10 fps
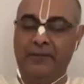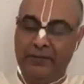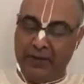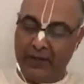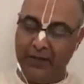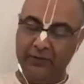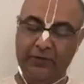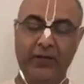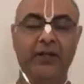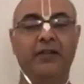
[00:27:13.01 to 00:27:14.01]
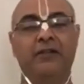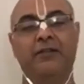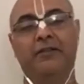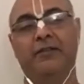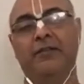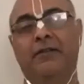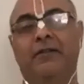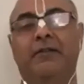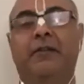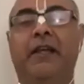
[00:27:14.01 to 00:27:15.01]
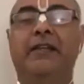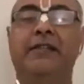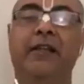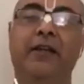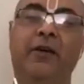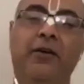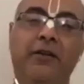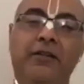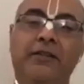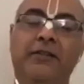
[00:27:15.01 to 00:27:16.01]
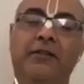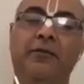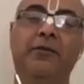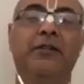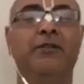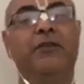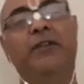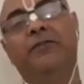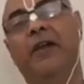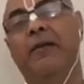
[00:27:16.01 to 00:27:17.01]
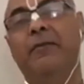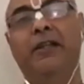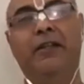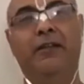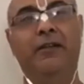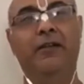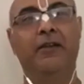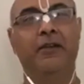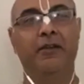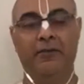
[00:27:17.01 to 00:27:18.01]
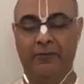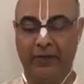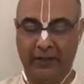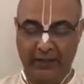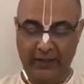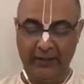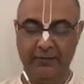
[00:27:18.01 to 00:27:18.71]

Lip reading: And read nicely all these scriptures with the family. We can